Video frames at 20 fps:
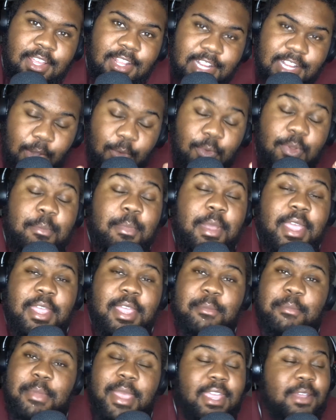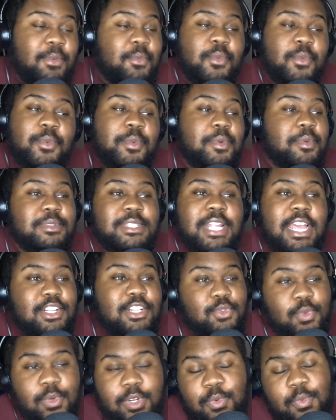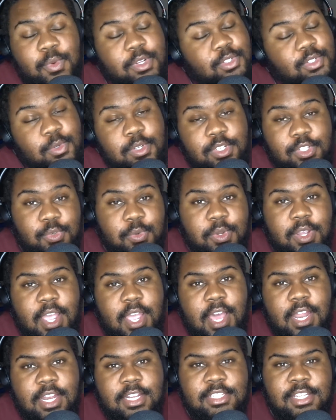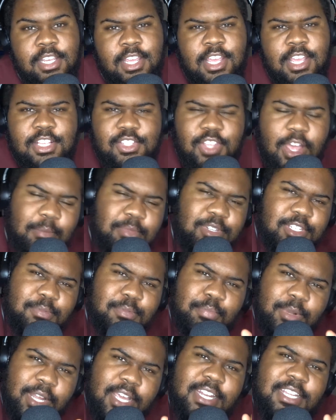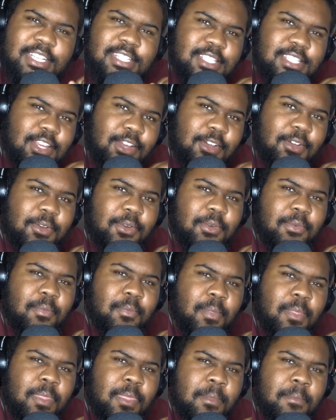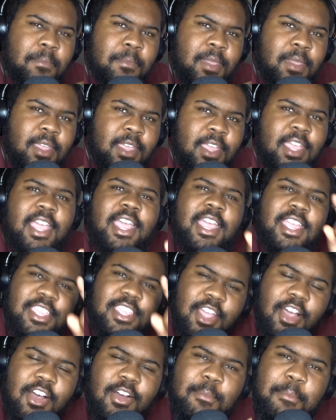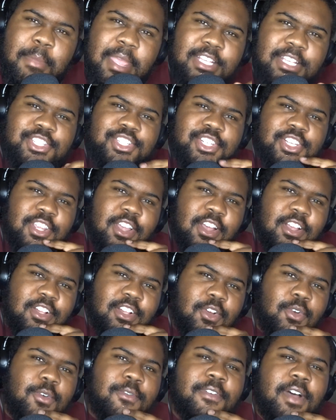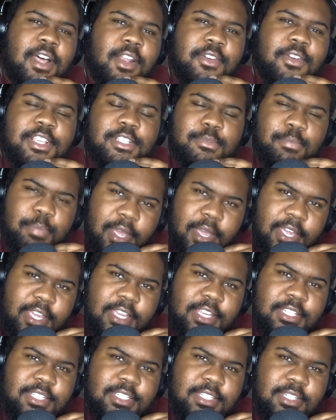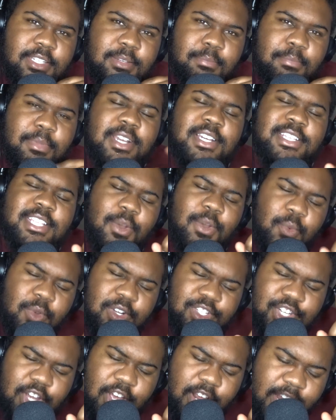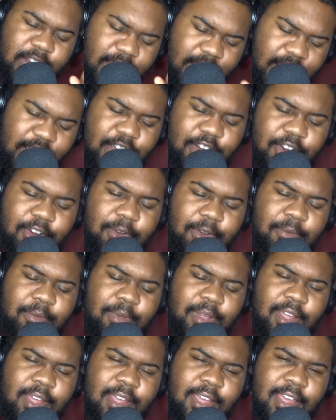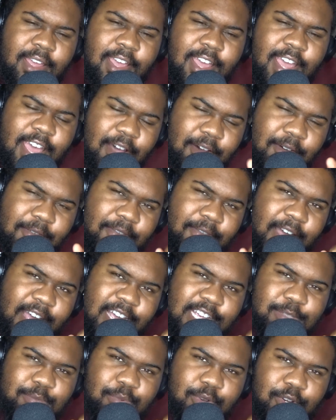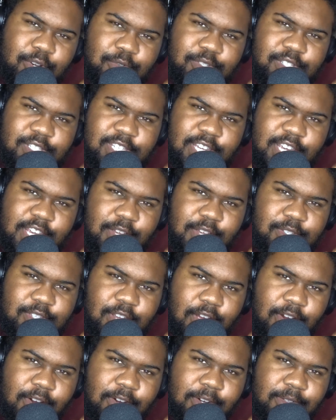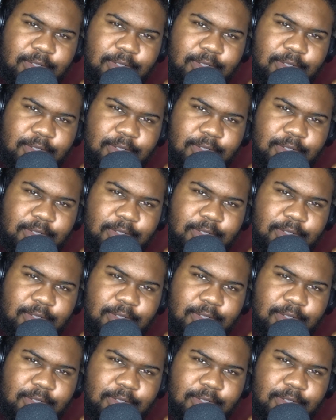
that we made back when we was like 21, 22 in college. So I'm just play this song, and y'all make sure y'all go follow his page, because I want y'all to hear how fine his producing skills are.